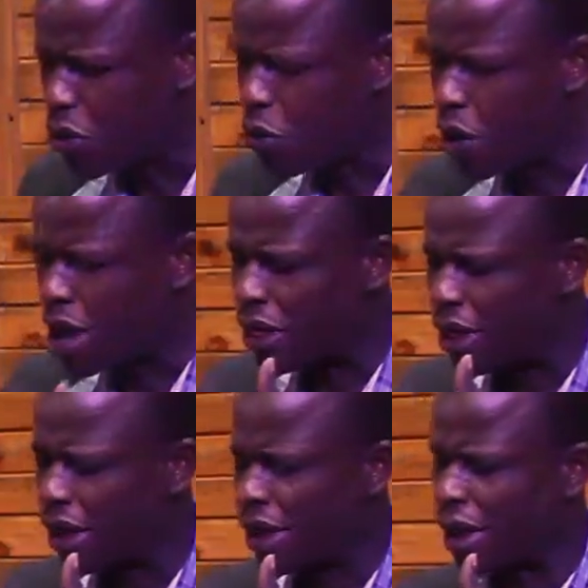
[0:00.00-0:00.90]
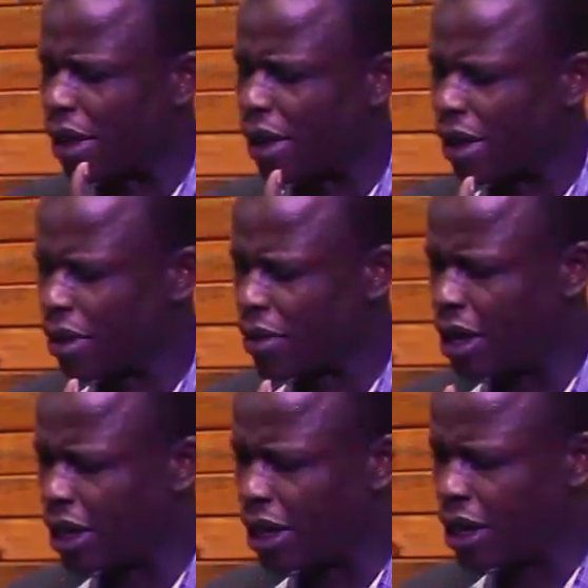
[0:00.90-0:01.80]
where they,
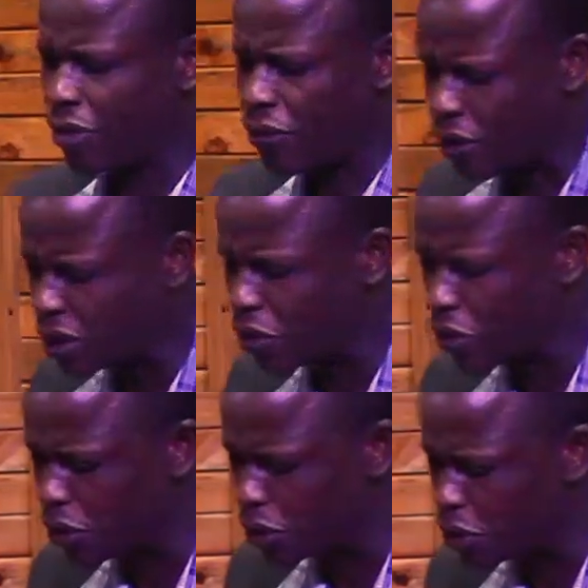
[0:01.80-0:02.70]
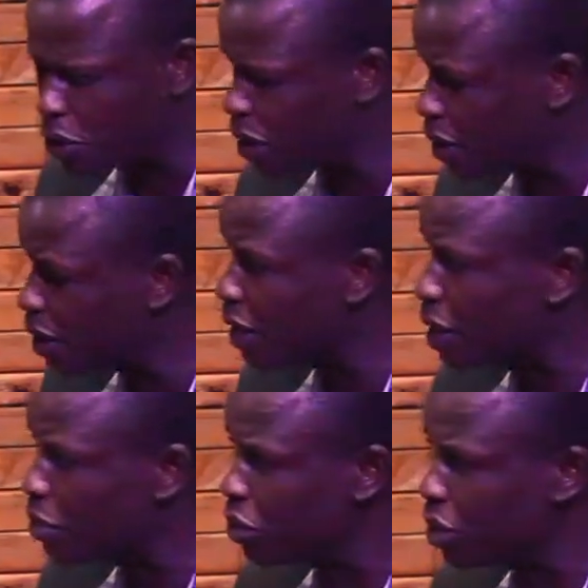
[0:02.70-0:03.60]
first of all, teaching
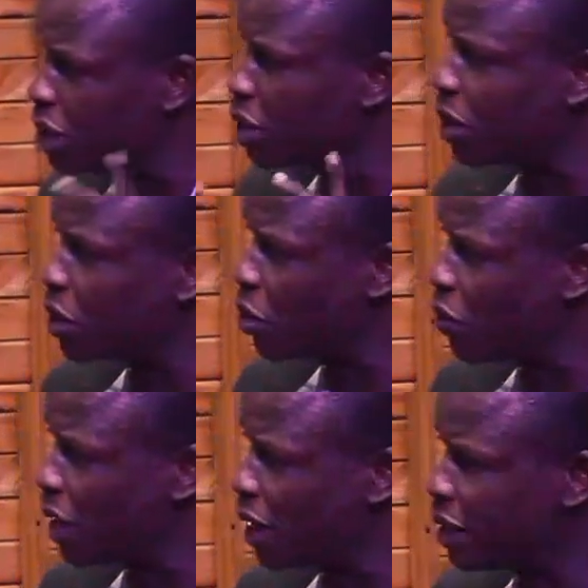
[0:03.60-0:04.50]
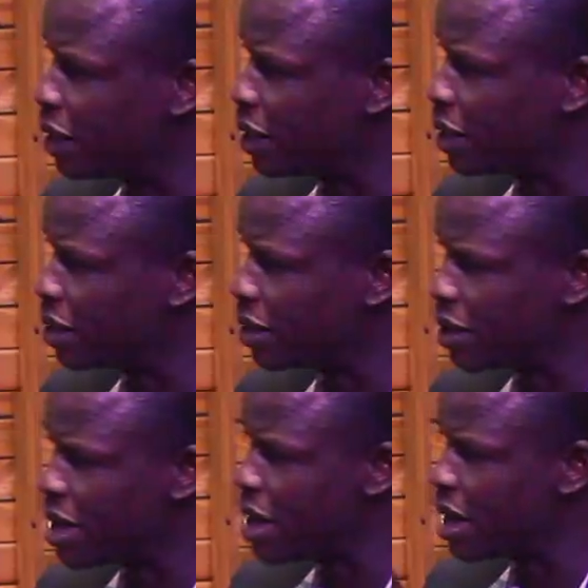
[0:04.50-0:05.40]
him to read, it was overnight,
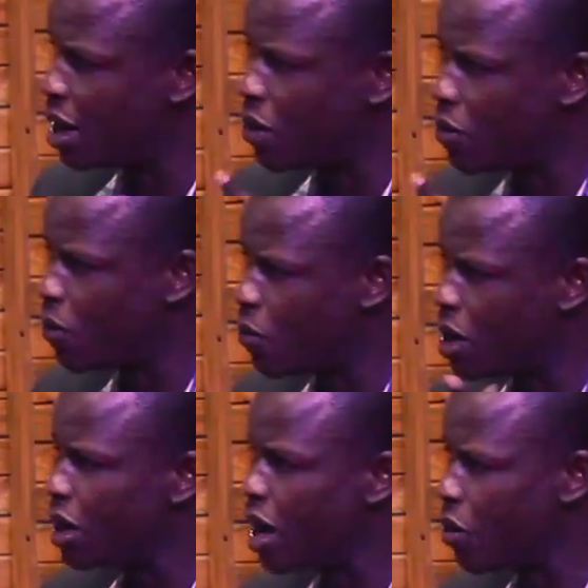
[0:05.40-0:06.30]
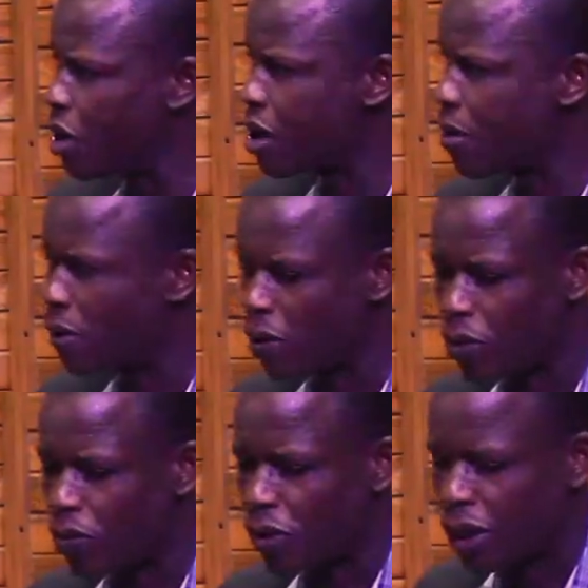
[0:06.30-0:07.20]
just in 1 hour.
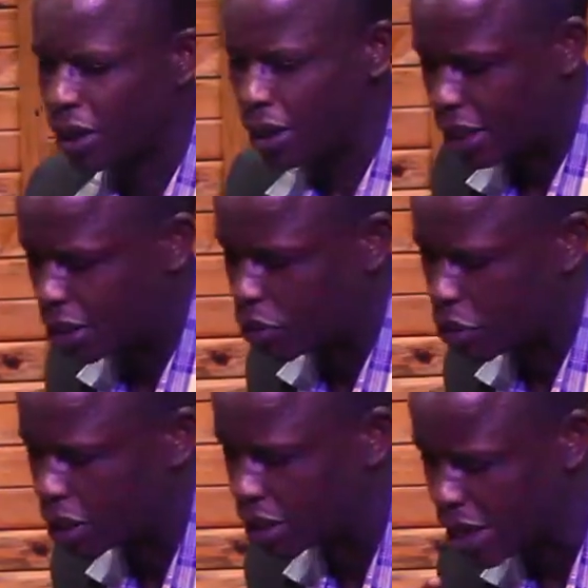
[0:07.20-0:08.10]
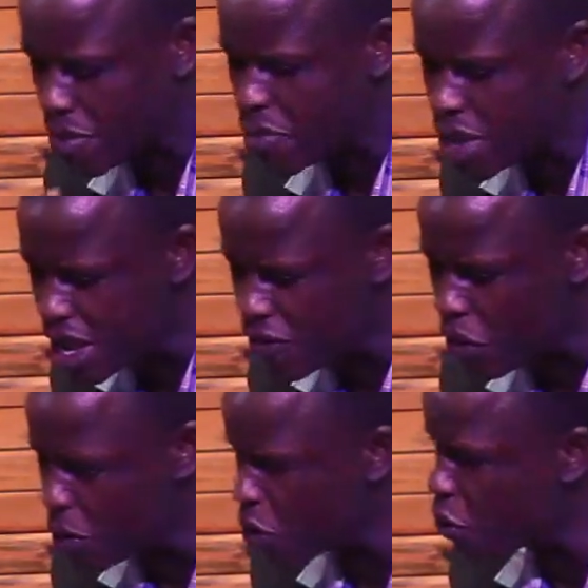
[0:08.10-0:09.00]
Just got some
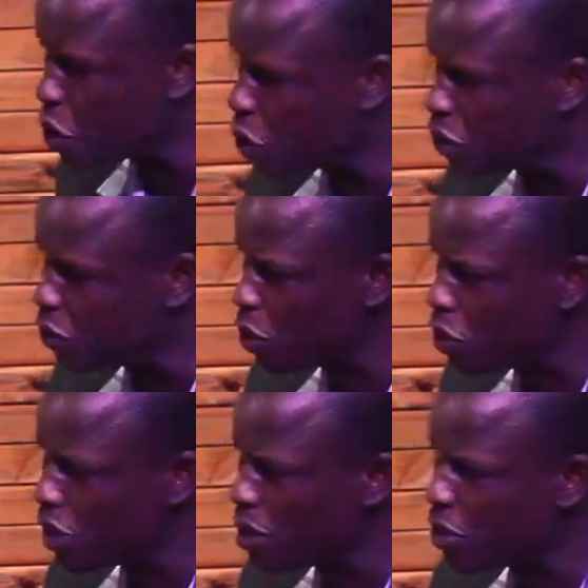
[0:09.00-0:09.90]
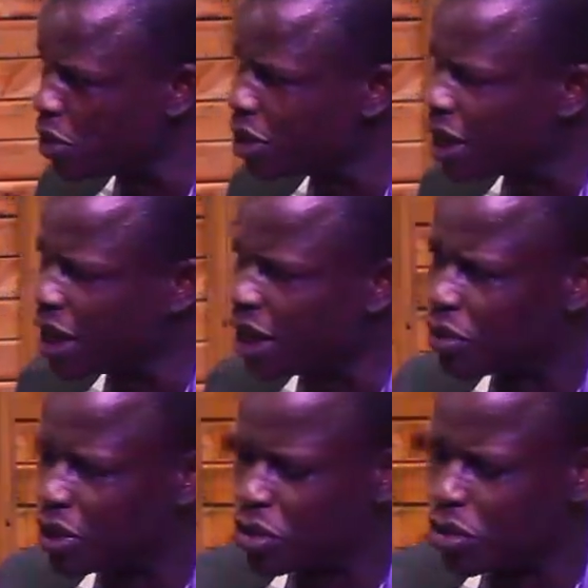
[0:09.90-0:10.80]
evil book which was full of demons.
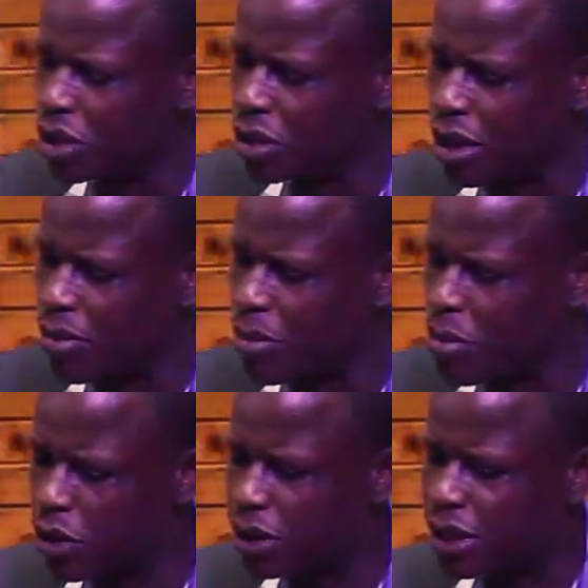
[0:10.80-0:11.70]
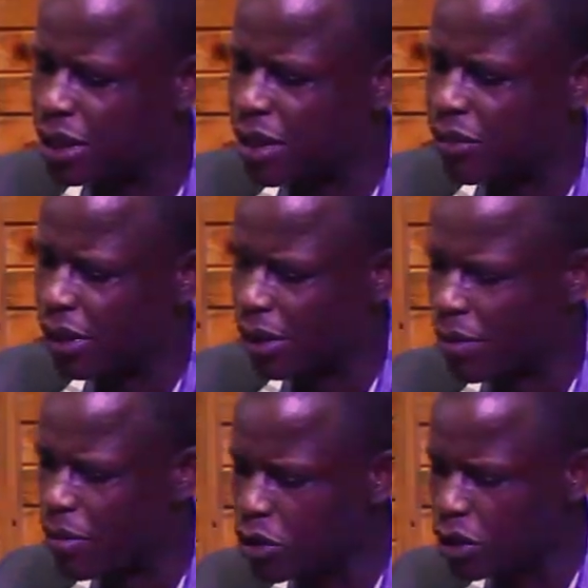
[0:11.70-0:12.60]
It was called some
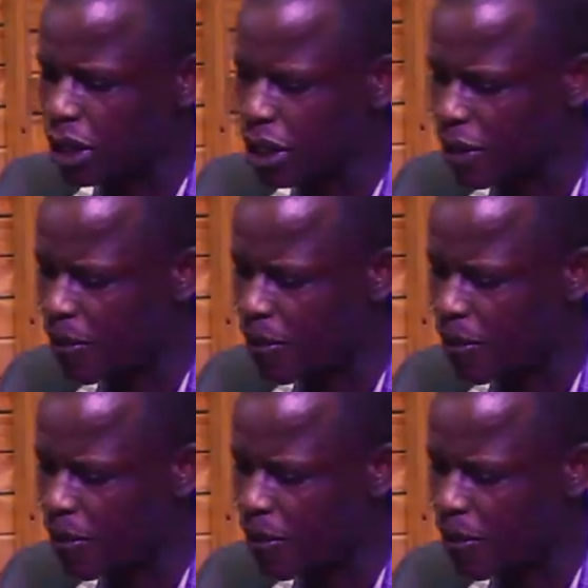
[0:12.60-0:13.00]
monster.